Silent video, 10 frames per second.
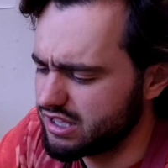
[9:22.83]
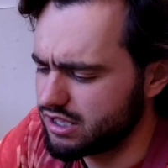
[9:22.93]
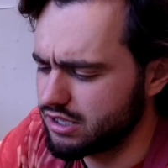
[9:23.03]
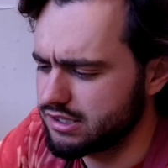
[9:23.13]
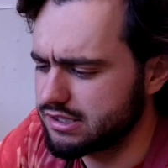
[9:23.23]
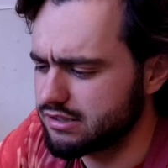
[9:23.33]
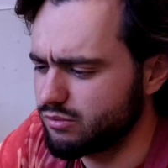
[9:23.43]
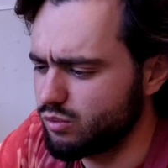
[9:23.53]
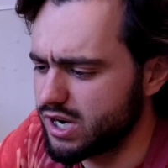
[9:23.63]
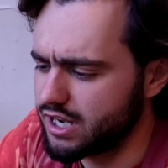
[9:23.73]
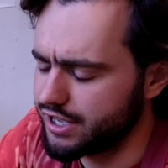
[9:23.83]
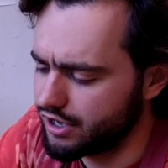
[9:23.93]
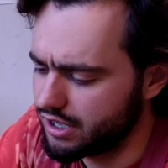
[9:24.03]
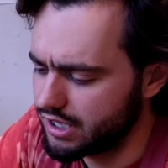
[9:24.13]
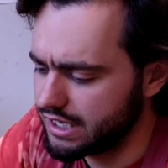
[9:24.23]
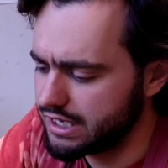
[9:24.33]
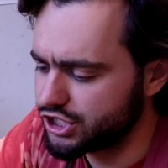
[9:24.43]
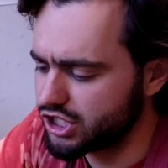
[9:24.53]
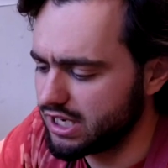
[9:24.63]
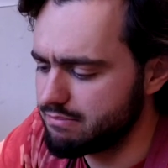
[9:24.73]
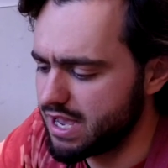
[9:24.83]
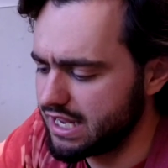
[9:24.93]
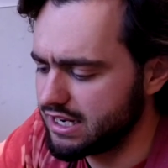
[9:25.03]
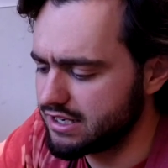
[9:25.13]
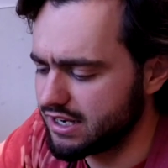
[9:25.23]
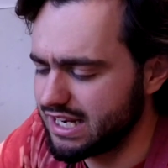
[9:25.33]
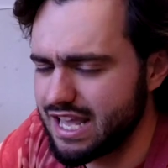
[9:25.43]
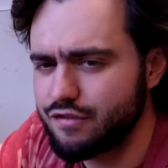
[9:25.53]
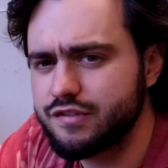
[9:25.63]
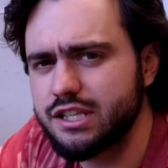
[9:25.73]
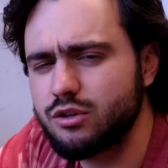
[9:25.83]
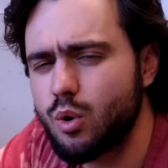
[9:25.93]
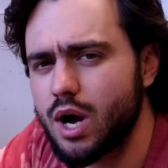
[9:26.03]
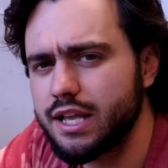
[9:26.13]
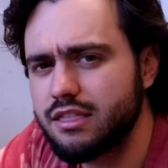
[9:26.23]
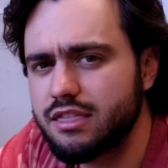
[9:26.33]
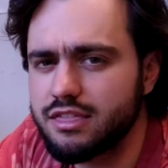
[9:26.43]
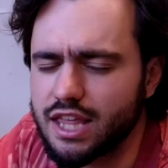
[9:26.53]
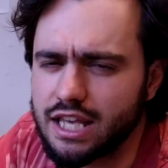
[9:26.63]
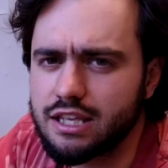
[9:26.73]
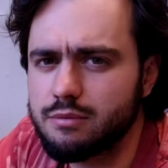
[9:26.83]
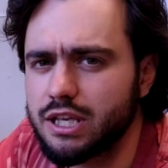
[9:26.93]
because when I initially made it, I left it quite thick,